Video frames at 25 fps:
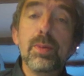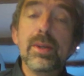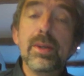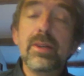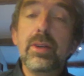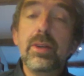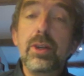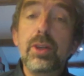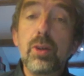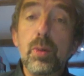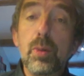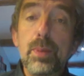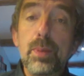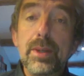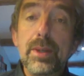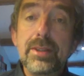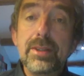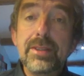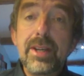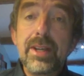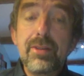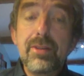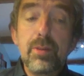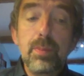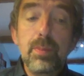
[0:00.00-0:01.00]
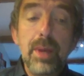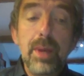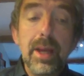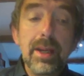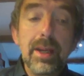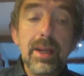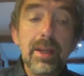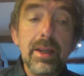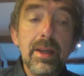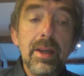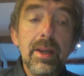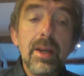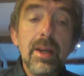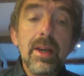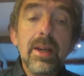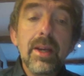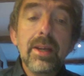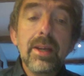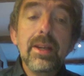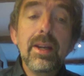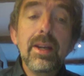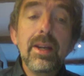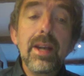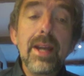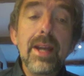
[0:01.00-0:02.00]
European Central Bank
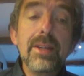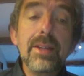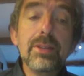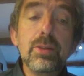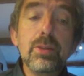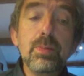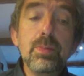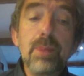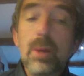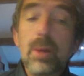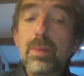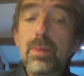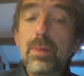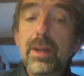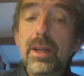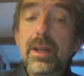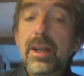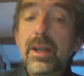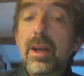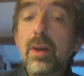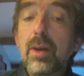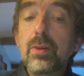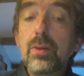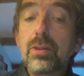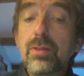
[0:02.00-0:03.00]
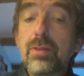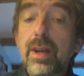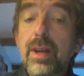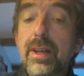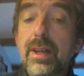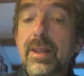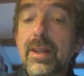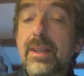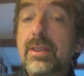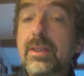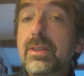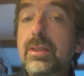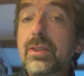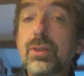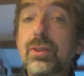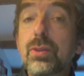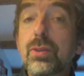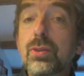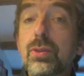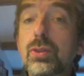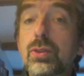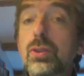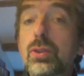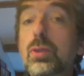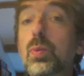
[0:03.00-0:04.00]
can lend to publicly owned credit
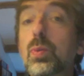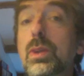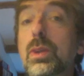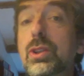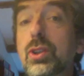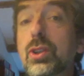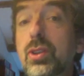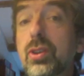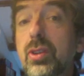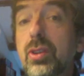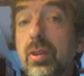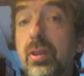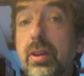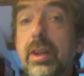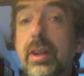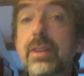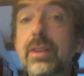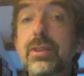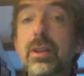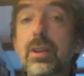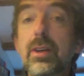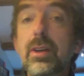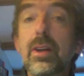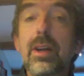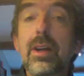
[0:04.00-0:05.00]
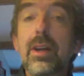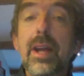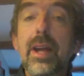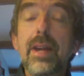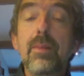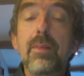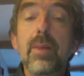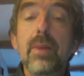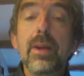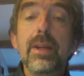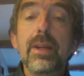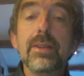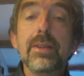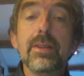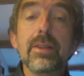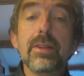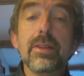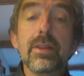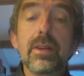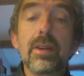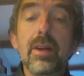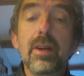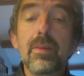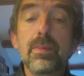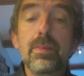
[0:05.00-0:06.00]
institutions which could in turn lend money to the
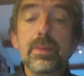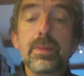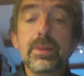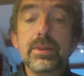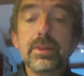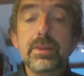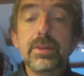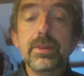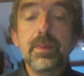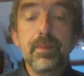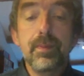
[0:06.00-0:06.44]
governments.